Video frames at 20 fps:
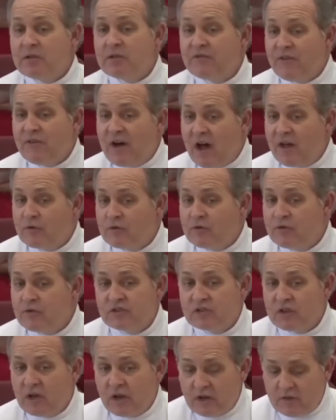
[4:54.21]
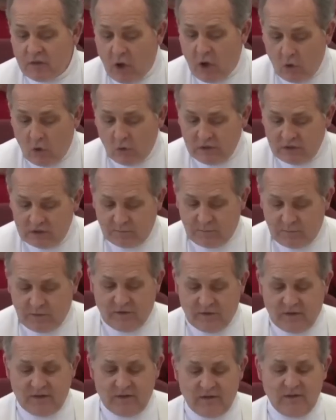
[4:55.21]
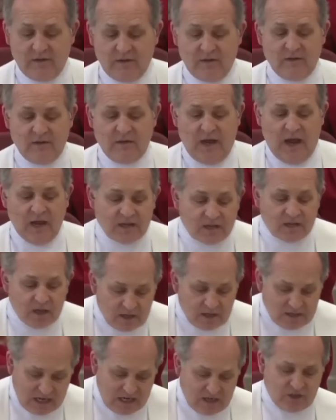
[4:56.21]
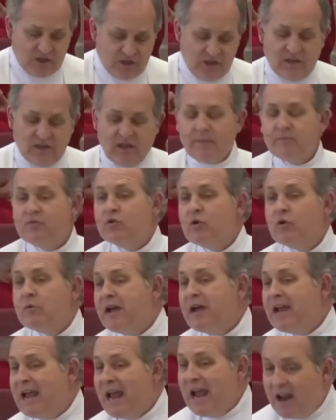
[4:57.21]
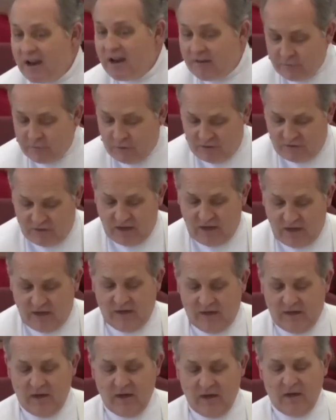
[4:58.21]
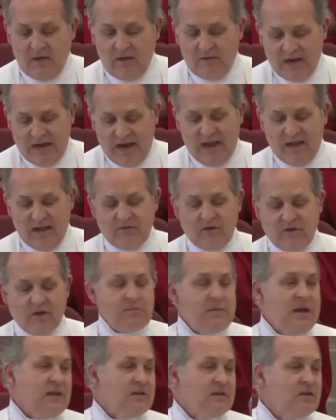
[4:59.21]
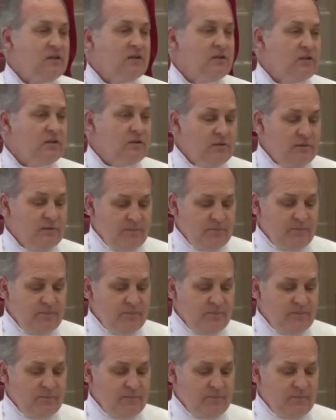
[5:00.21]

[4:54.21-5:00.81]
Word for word: of the Father, and the Son, and the Holy Spirit, and teaching them to obey everything that I have commanded you.